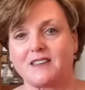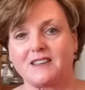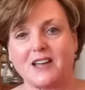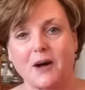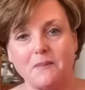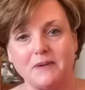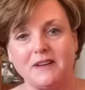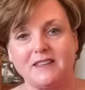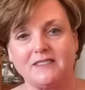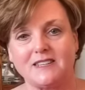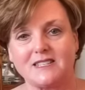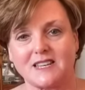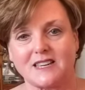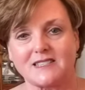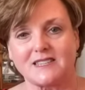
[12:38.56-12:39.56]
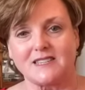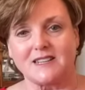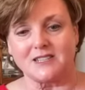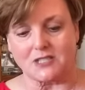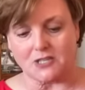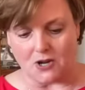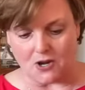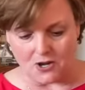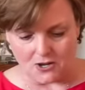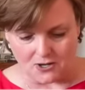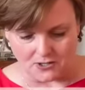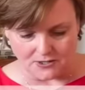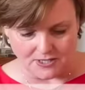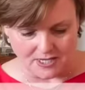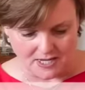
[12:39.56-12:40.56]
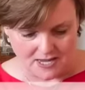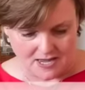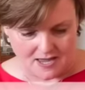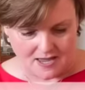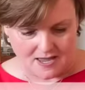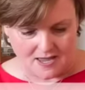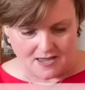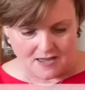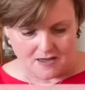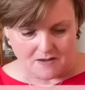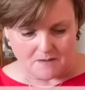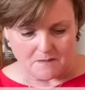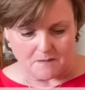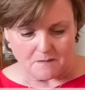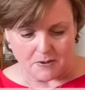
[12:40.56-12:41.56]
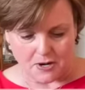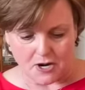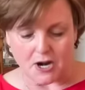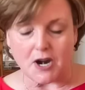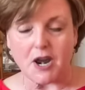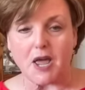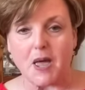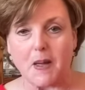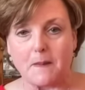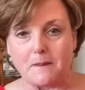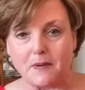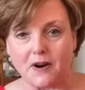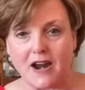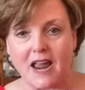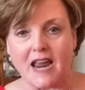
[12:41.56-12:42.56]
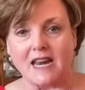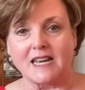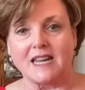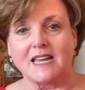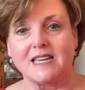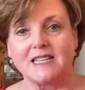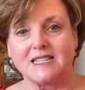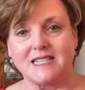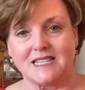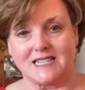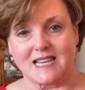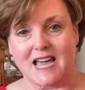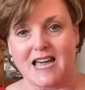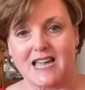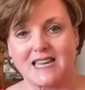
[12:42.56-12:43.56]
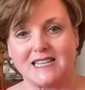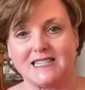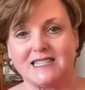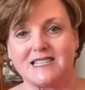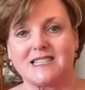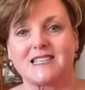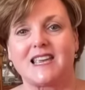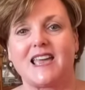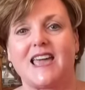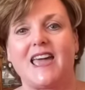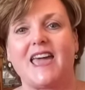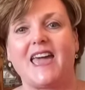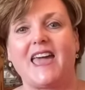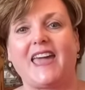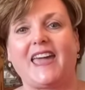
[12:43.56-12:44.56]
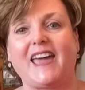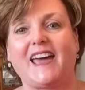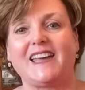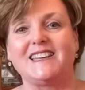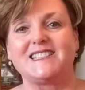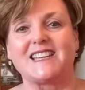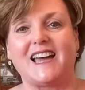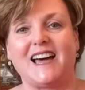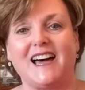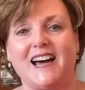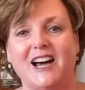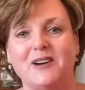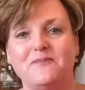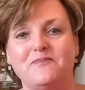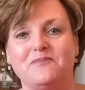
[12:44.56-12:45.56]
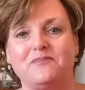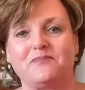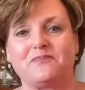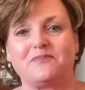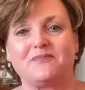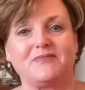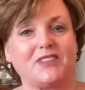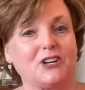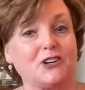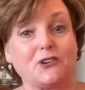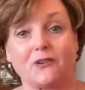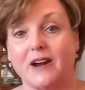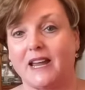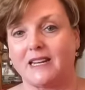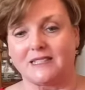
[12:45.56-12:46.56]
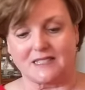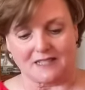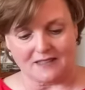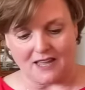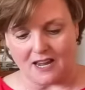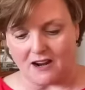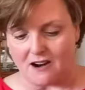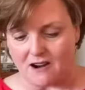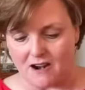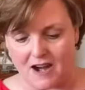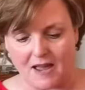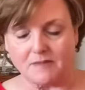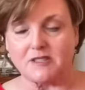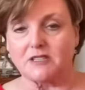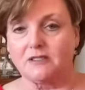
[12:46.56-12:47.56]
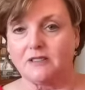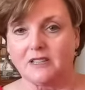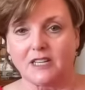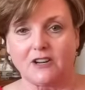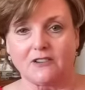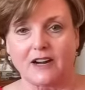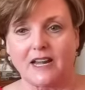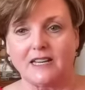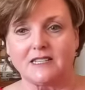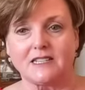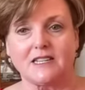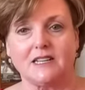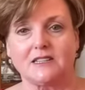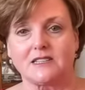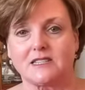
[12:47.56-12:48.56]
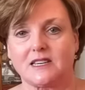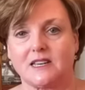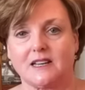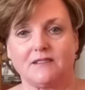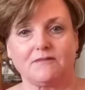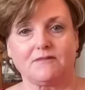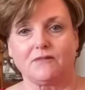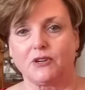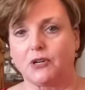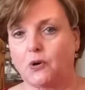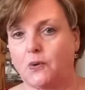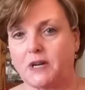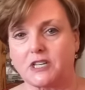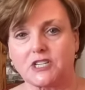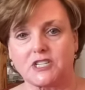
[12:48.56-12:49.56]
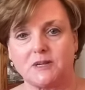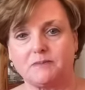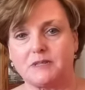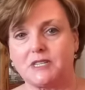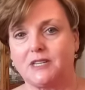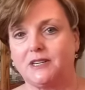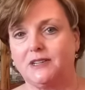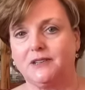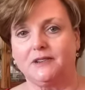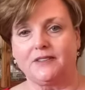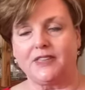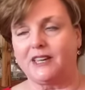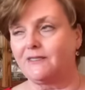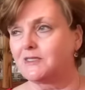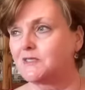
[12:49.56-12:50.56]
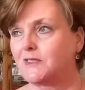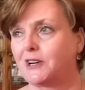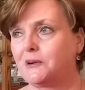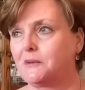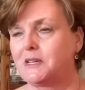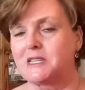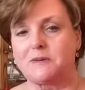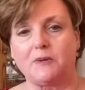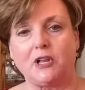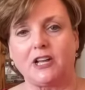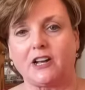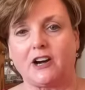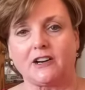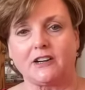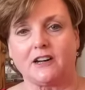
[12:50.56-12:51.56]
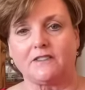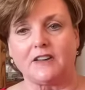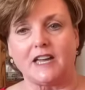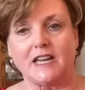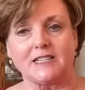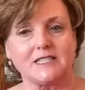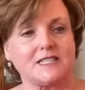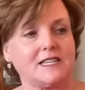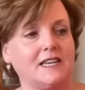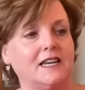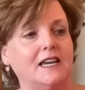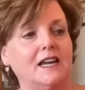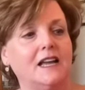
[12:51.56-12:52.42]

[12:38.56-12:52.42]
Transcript: company that does it is called Bird Brain Designs, and they're great. They are absolutely great. It's a real quick ship to you. I think it was very reasonable. I got it off of Etsy.